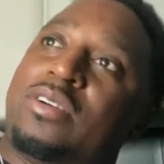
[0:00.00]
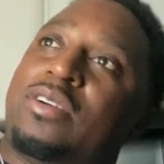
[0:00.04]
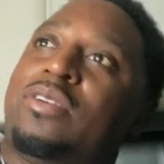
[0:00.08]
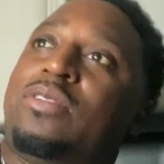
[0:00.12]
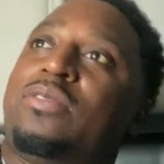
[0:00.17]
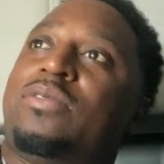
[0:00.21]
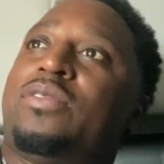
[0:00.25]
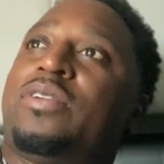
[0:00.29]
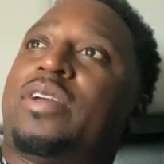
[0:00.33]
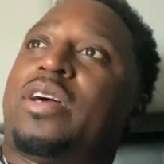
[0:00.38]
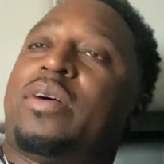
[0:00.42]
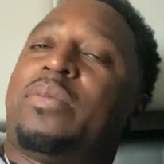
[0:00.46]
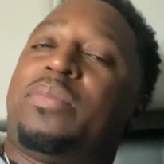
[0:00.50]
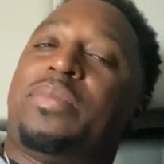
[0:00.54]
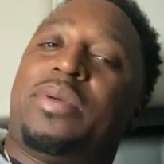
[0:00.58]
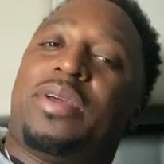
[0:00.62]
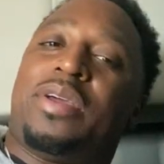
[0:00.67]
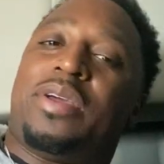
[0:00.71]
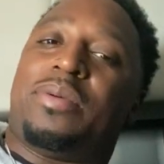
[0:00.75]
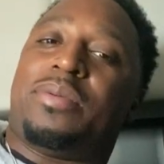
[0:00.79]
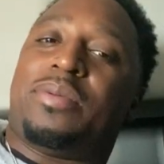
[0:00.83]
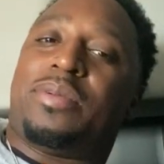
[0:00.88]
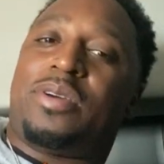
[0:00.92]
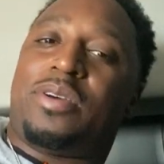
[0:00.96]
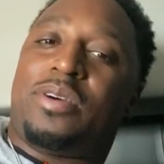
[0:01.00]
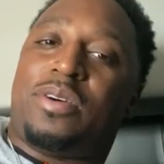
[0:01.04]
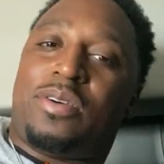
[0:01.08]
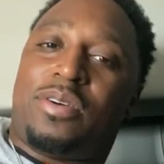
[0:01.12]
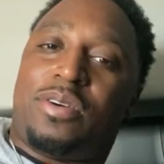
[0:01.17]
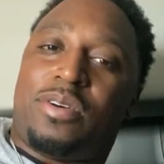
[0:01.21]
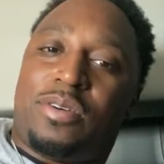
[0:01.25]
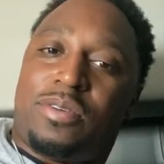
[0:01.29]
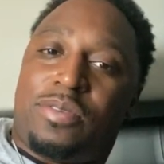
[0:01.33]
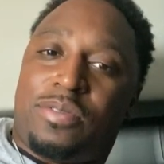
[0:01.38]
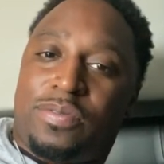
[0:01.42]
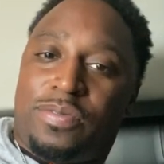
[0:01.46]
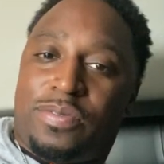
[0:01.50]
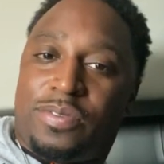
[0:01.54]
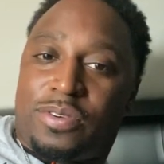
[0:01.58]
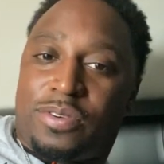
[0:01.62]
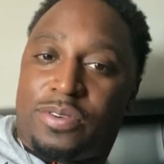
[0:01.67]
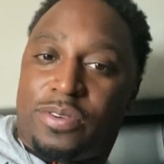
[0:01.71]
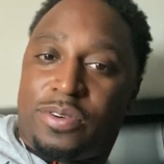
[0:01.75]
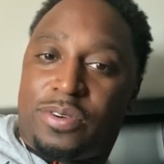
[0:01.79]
Hopefully I'll be able to go home for